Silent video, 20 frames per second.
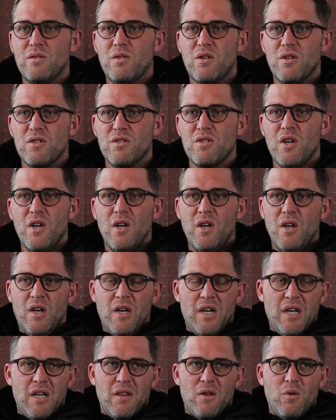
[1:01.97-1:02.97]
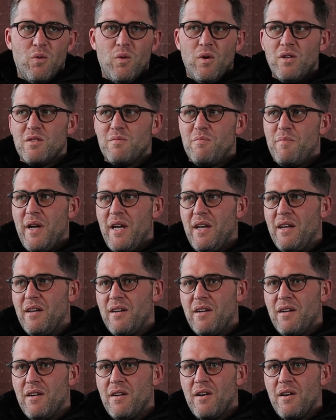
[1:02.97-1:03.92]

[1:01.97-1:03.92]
because the world's big,